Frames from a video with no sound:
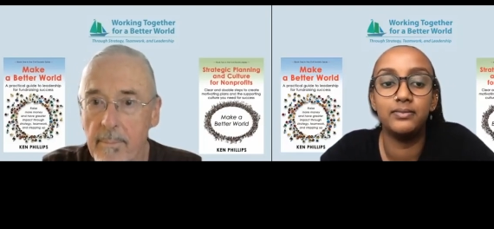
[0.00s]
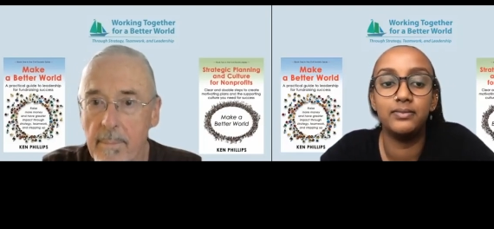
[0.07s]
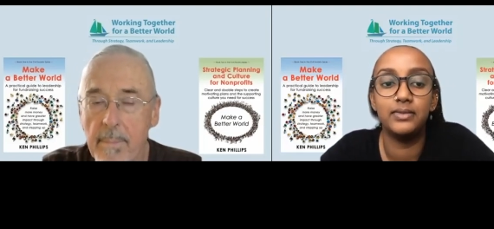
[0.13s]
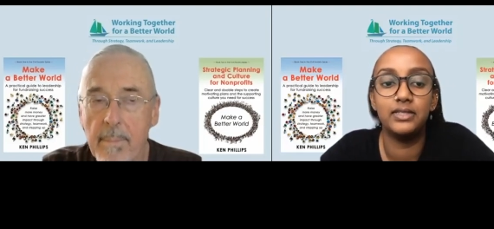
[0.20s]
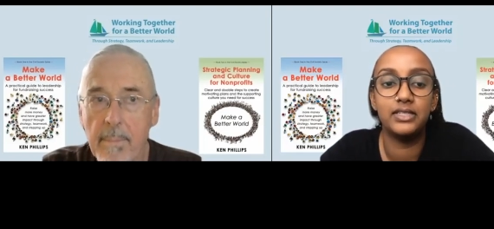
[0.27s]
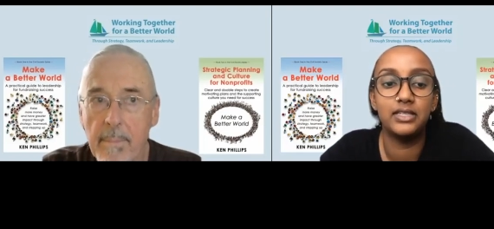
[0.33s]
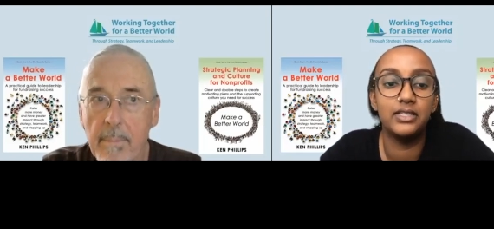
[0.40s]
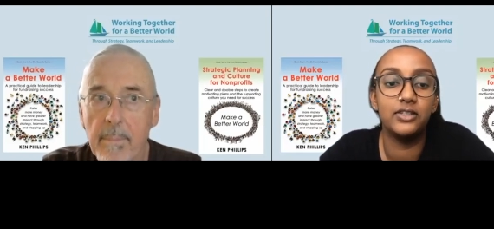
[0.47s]

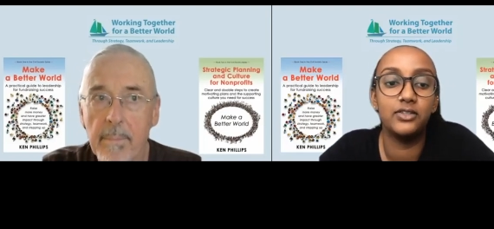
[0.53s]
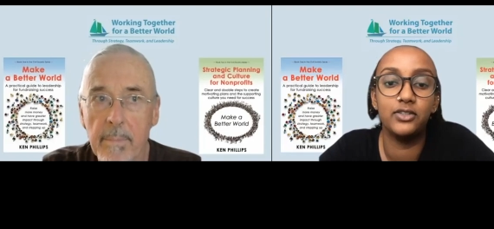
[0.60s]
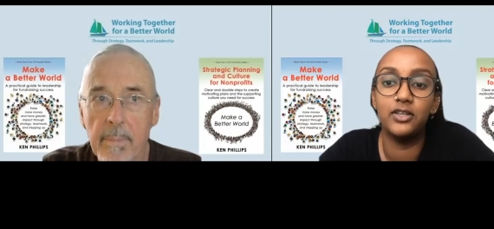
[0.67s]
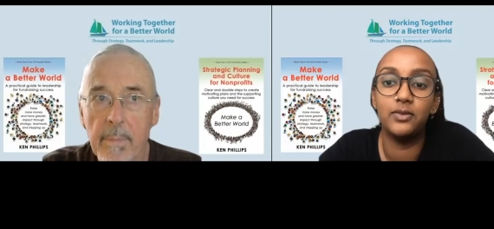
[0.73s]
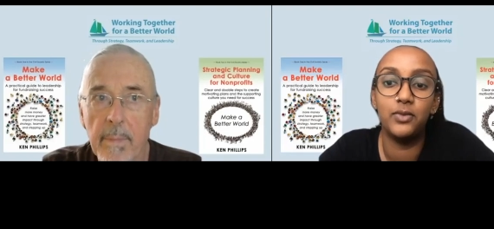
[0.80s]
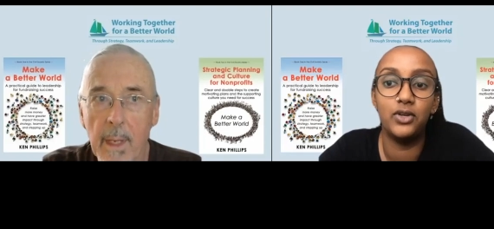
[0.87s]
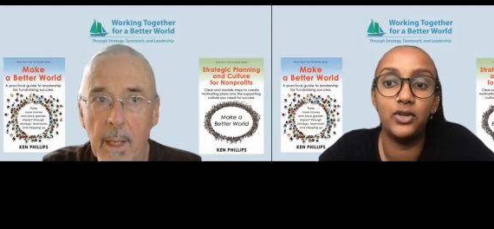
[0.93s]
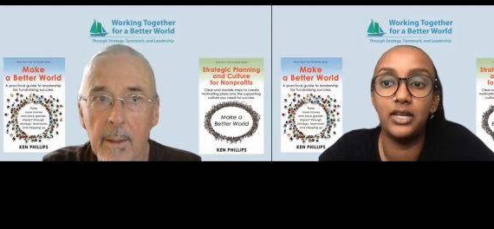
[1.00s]
Speaker 1: is clearly
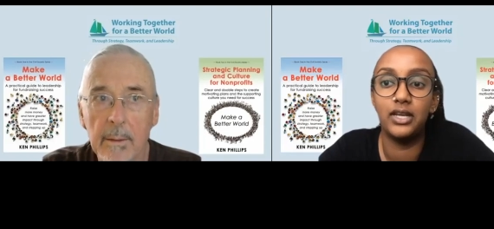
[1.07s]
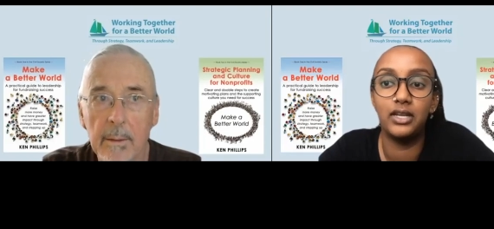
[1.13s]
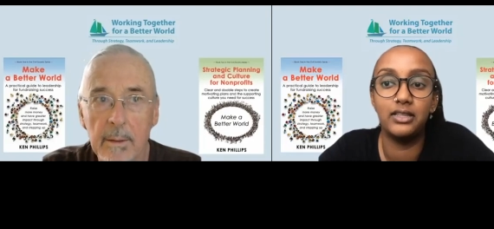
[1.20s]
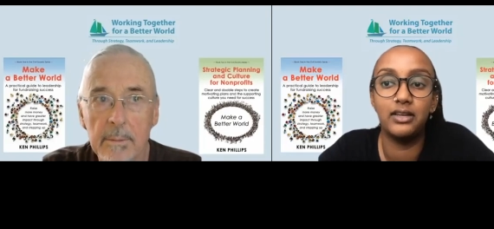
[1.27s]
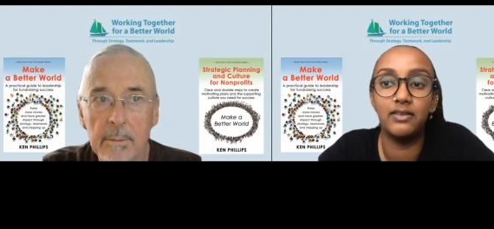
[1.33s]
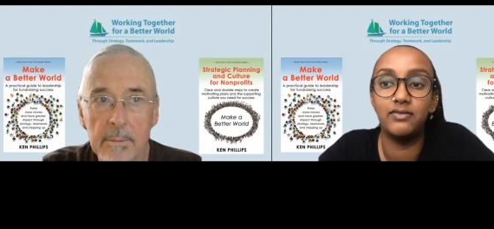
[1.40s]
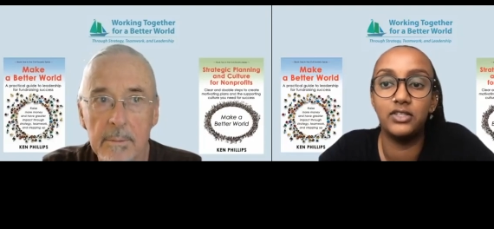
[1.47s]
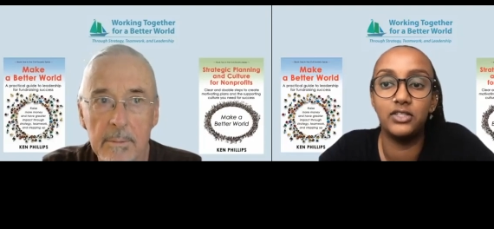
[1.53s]
communicating
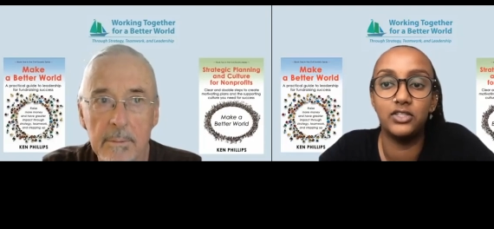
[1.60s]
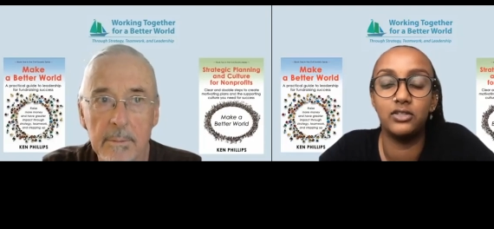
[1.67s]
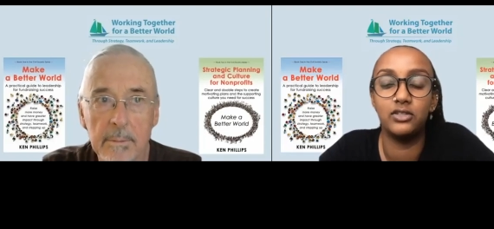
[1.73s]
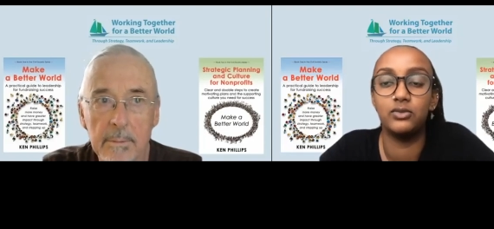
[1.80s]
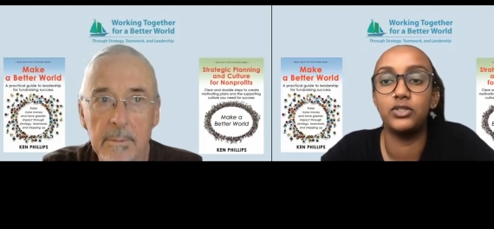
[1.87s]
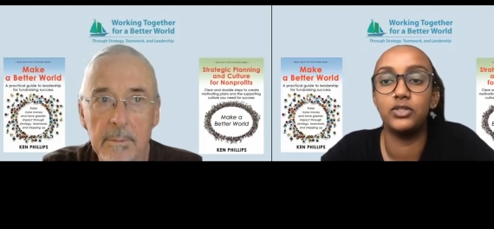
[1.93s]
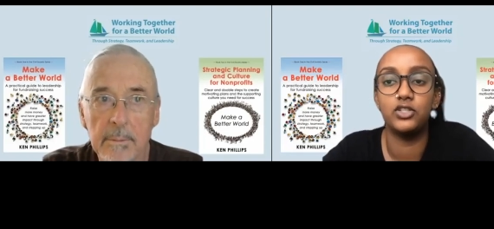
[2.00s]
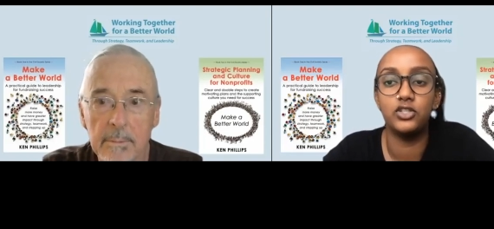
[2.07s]
that vision
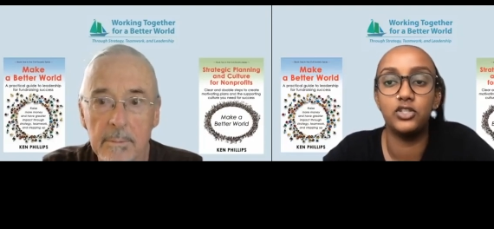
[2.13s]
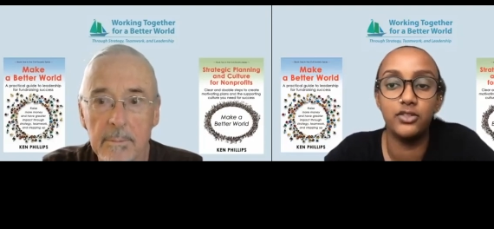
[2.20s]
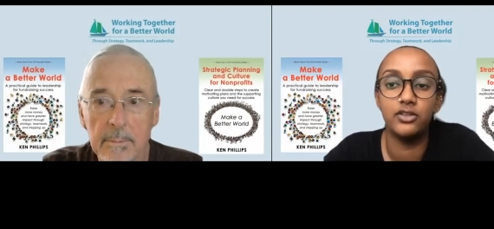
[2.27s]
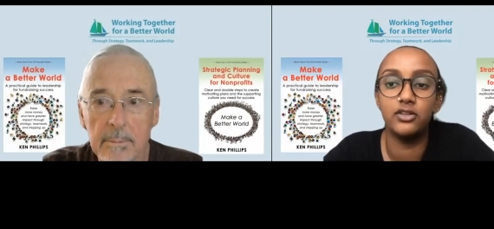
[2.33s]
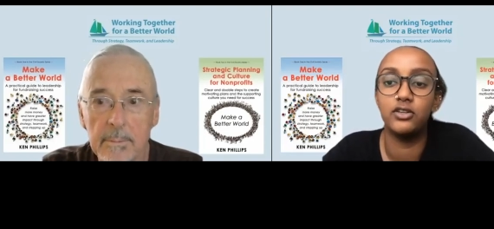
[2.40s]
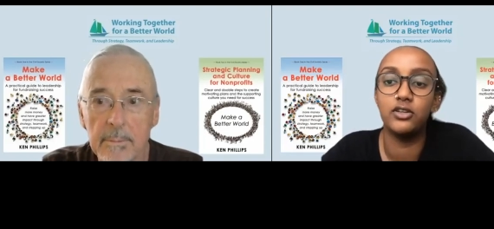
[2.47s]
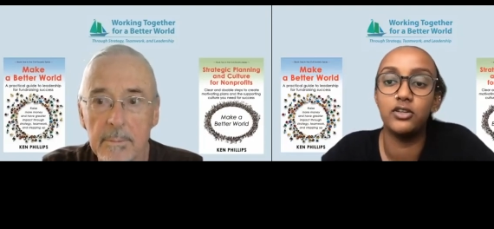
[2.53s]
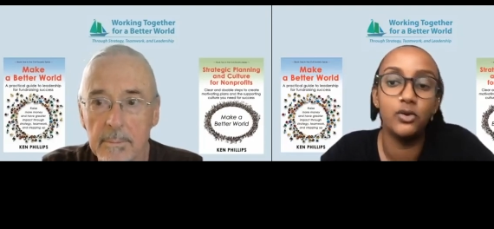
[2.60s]
with each other
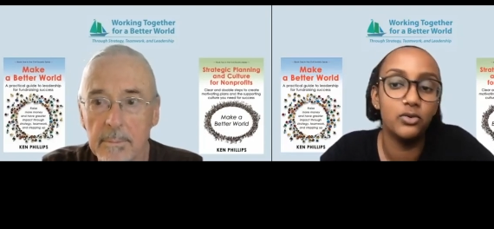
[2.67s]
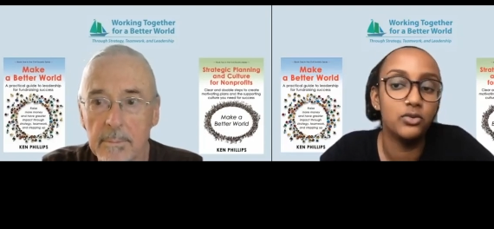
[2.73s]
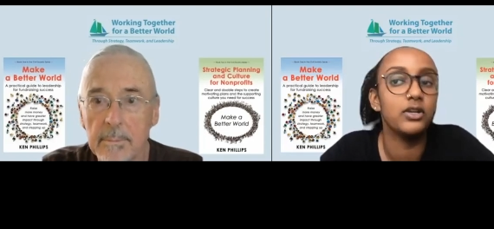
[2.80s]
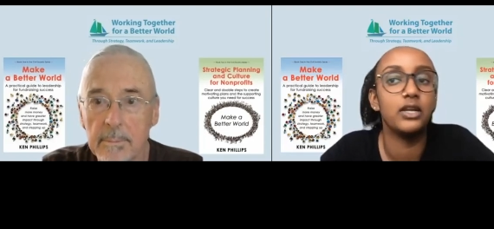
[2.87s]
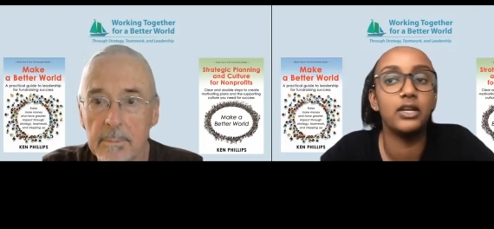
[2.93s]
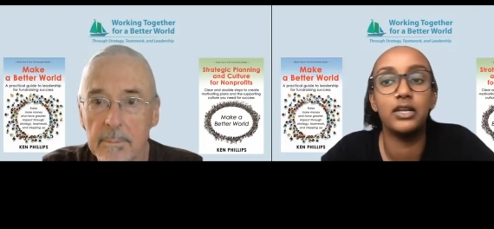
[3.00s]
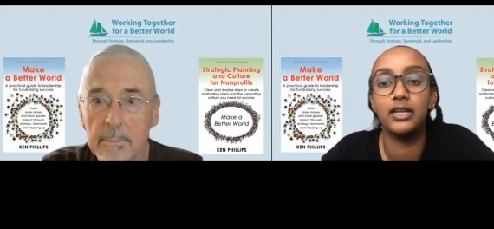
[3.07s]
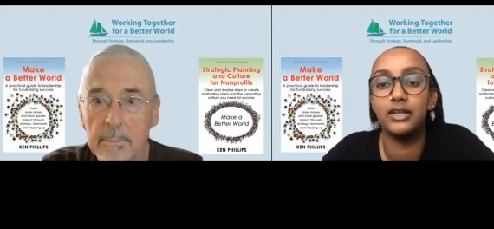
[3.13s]
and
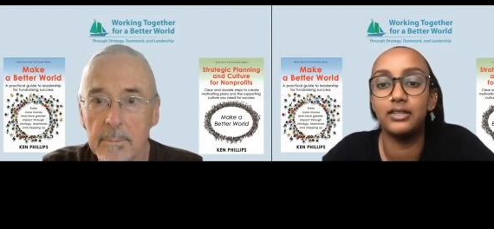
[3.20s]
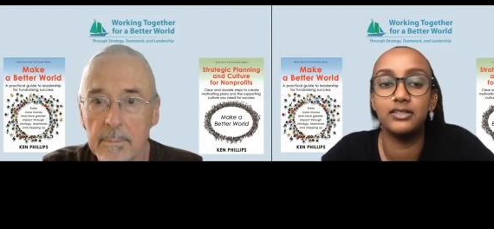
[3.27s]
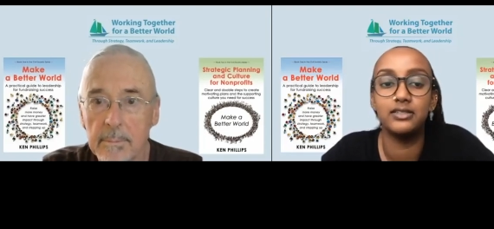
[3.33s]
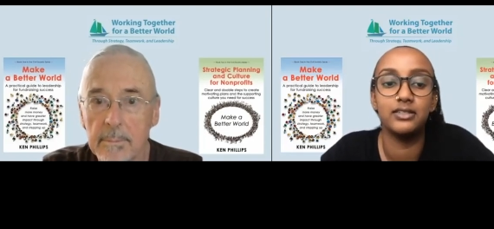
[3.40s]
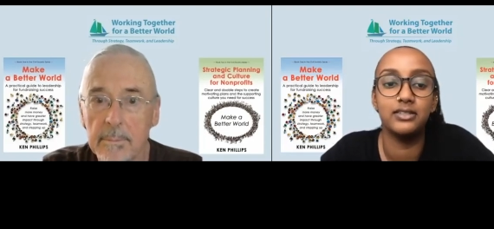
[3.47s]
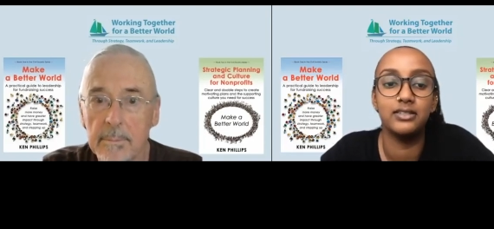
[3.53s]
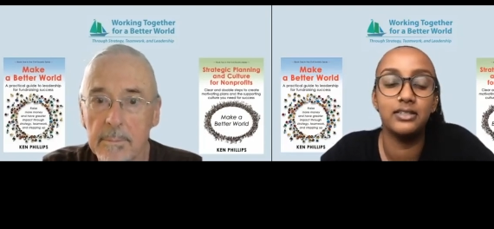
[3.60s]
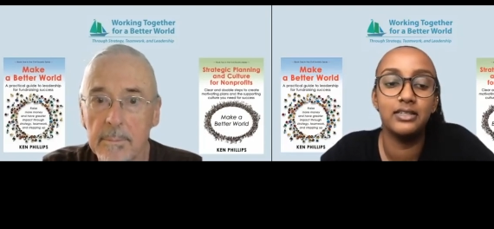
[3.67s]
co-creating it
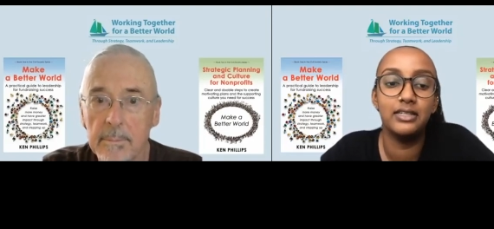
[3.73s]
to